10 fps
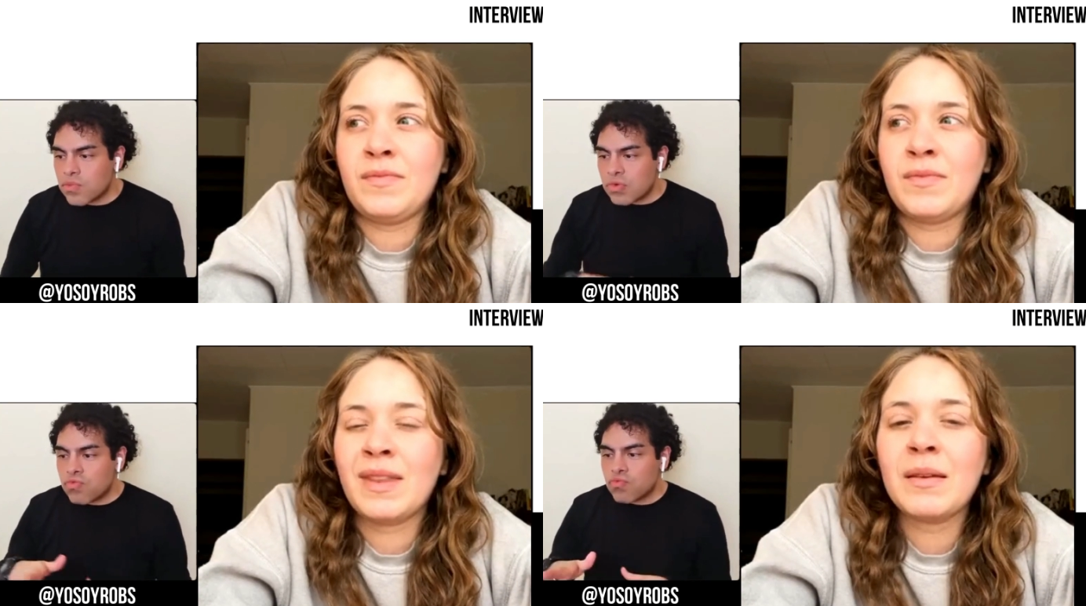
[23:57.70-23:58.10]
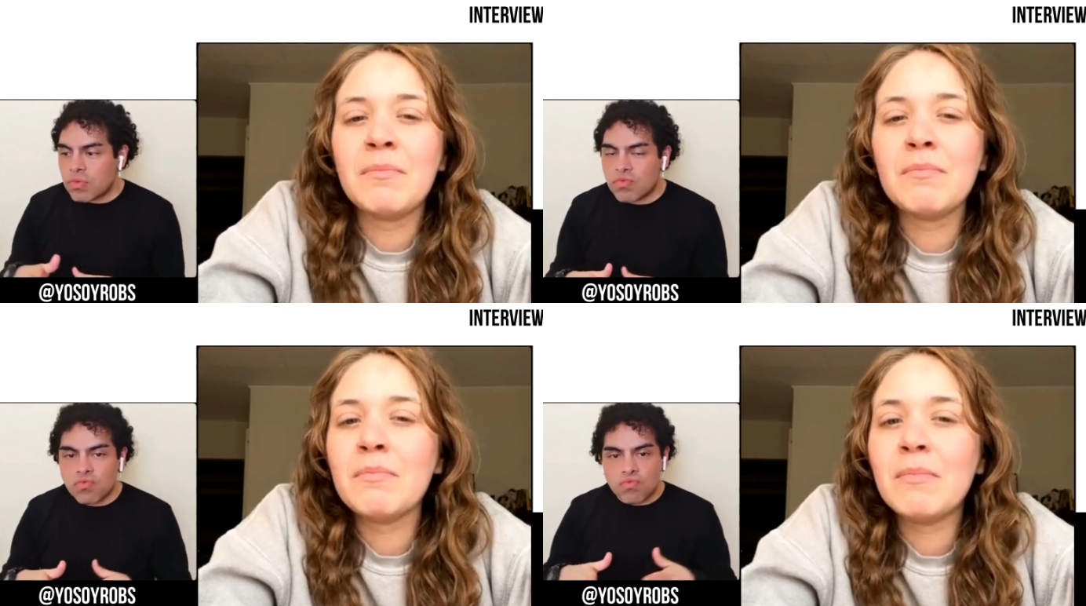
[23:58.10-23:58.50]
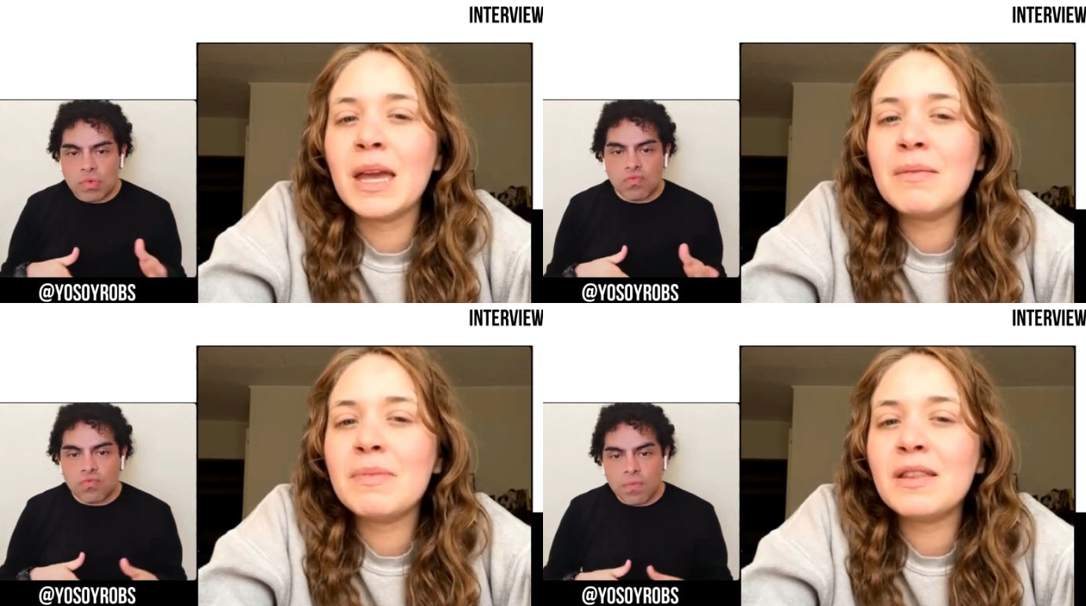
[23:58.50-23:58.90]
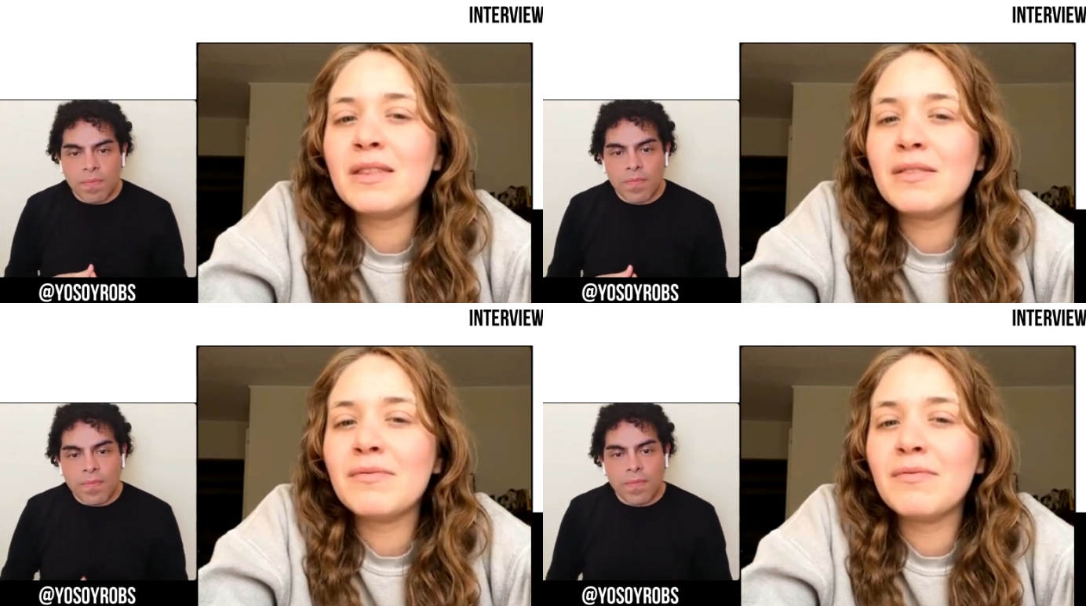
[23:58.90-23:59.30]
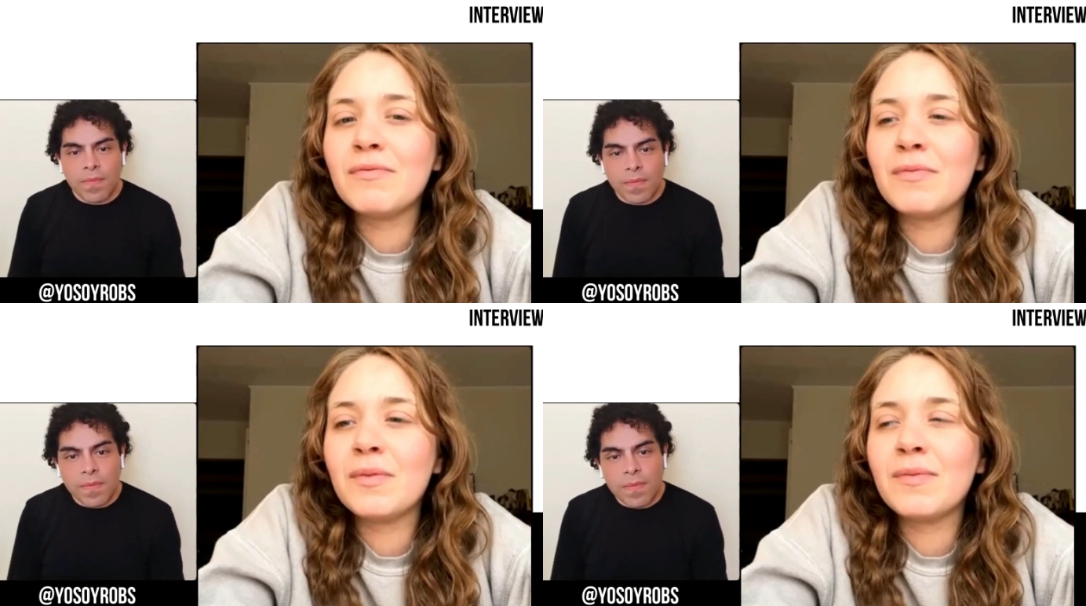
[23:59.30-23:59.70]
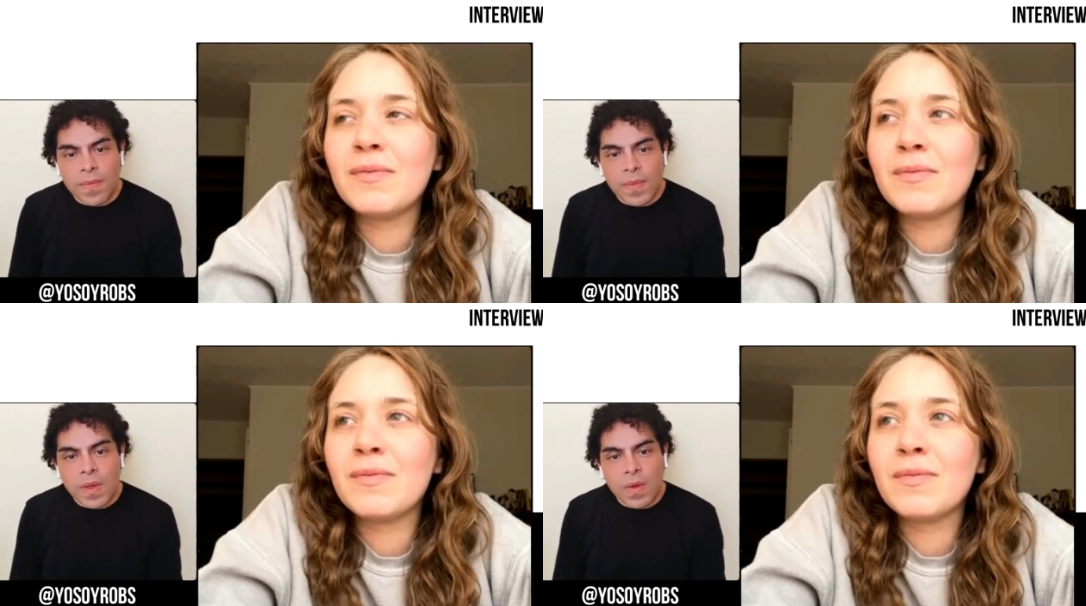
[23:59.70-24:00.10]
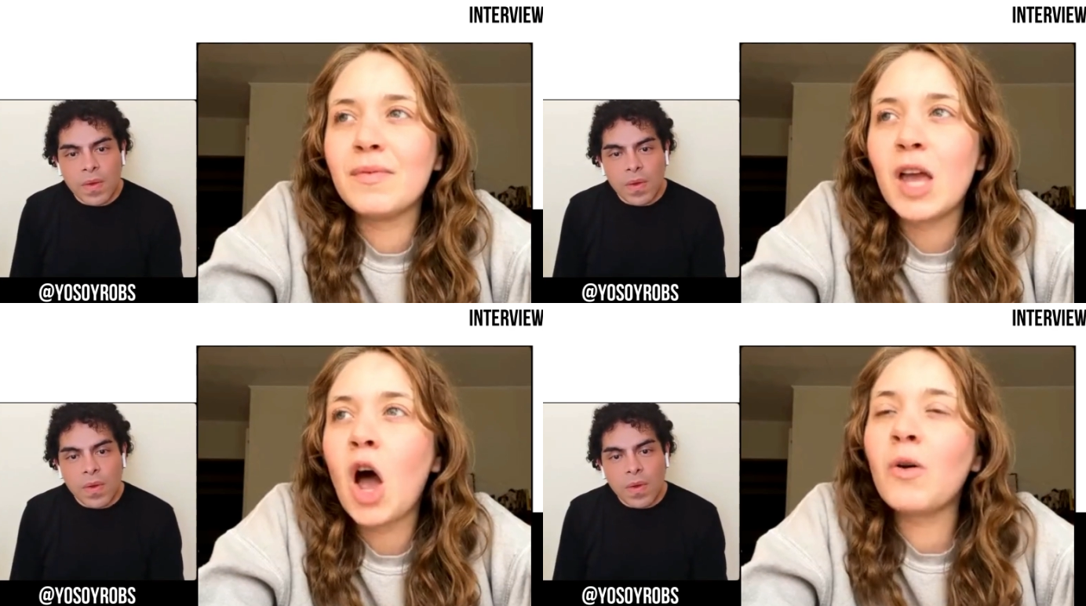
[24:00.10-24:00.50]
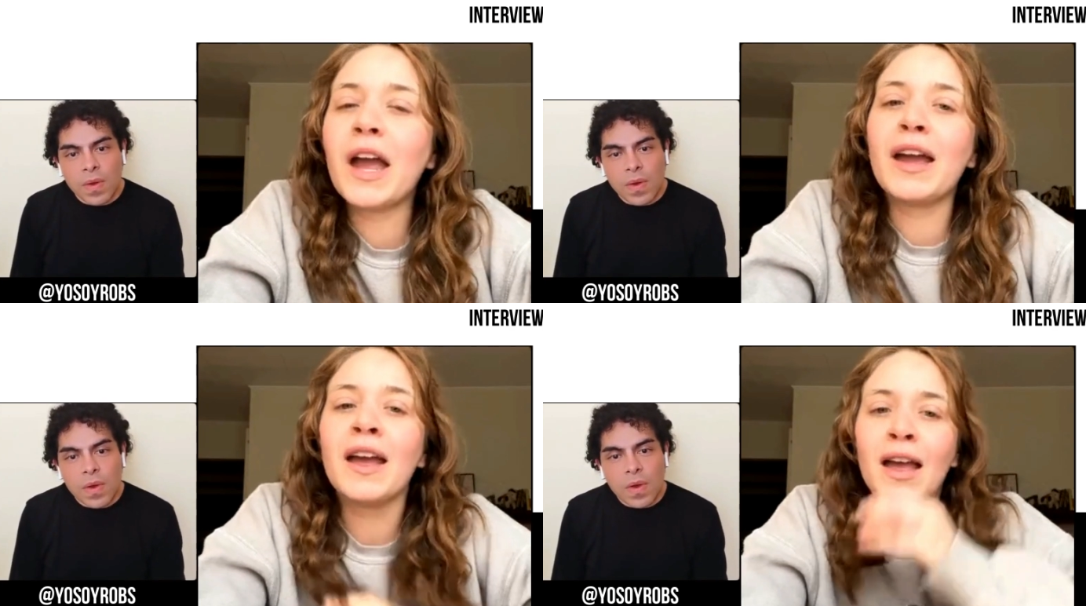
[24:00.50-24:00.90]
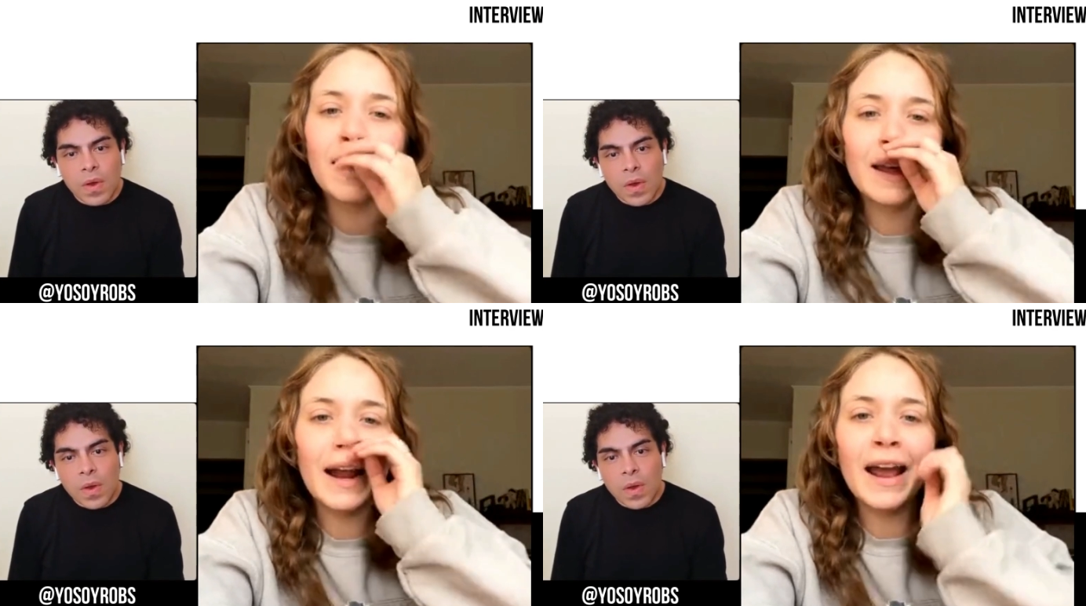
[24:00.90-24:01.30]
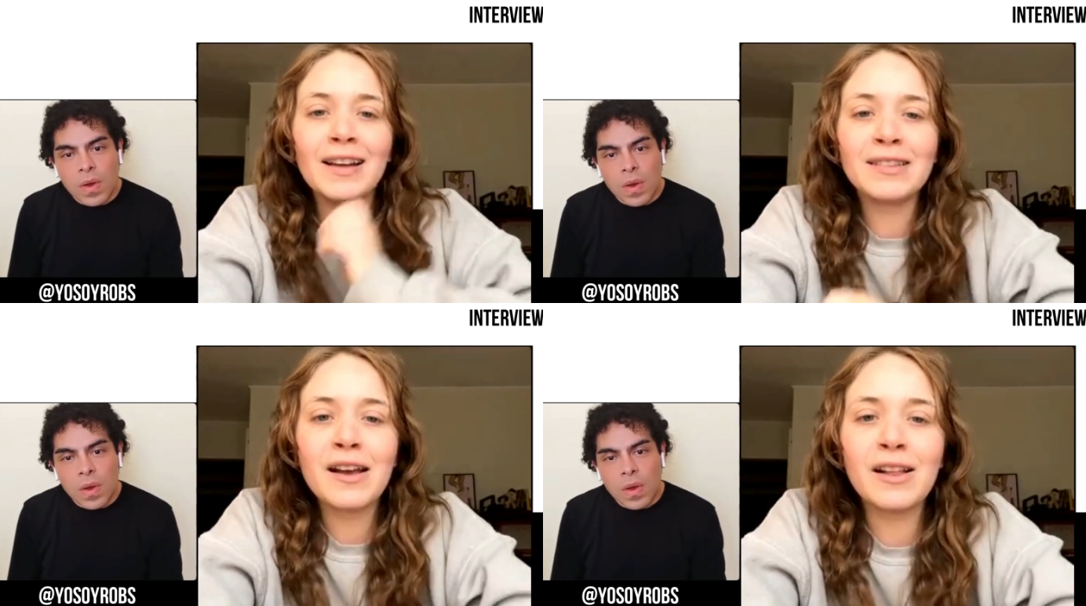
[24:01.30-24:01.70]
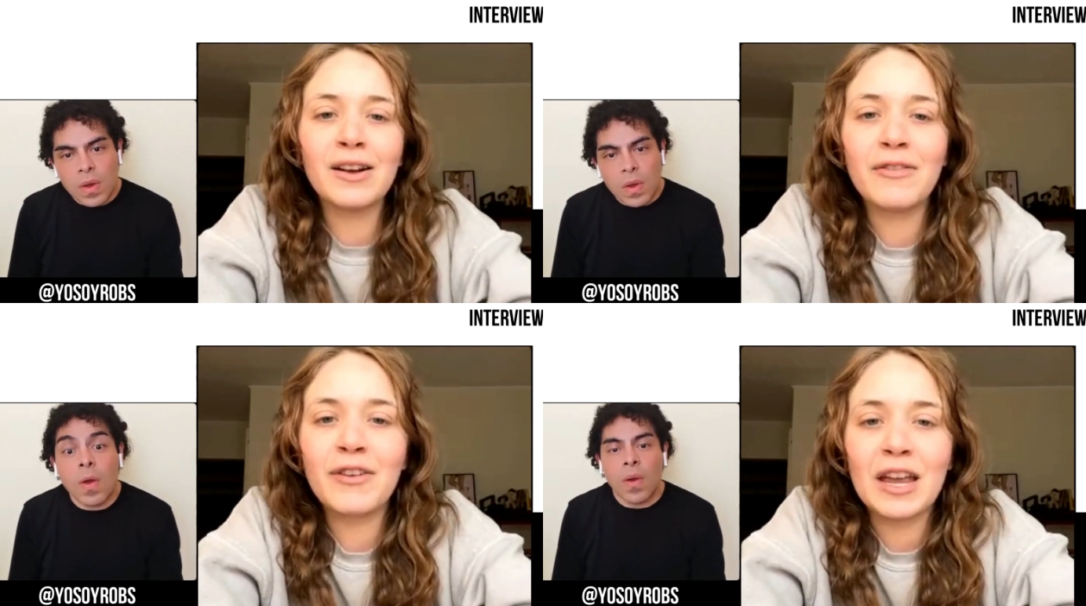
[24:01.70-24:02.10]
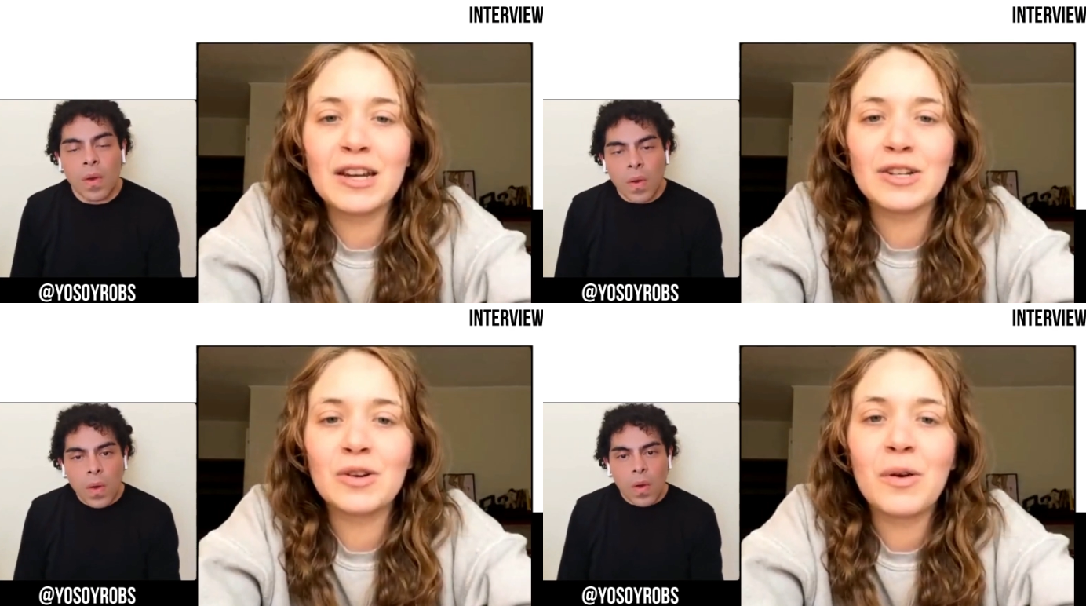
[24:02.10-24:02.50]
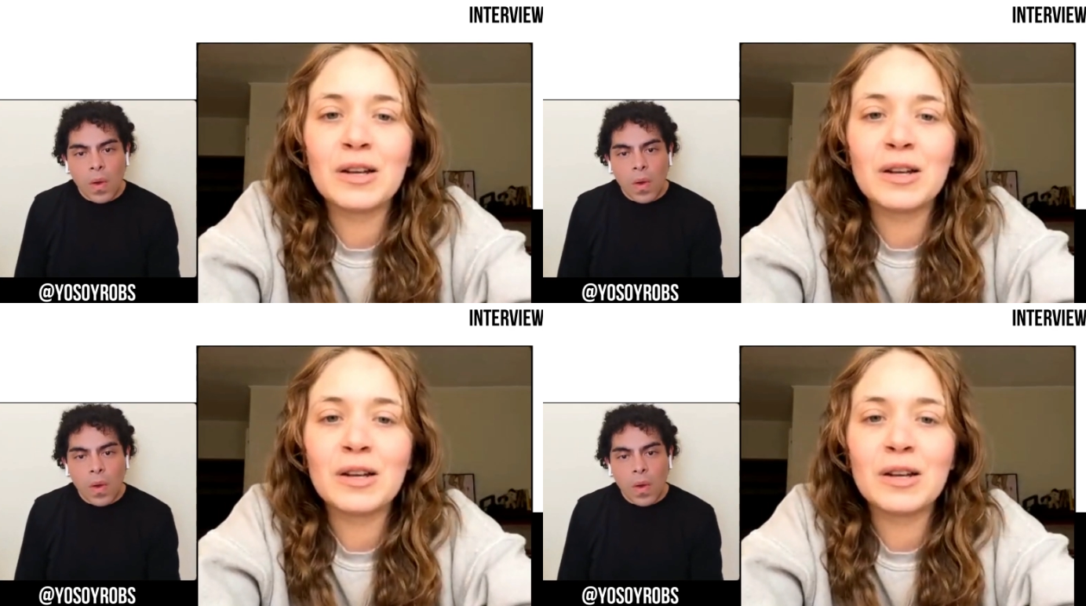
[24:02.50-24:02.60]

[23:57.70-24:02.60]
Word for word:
Speaker 1: Maybe the. Okay, can I, can I ask a clarification?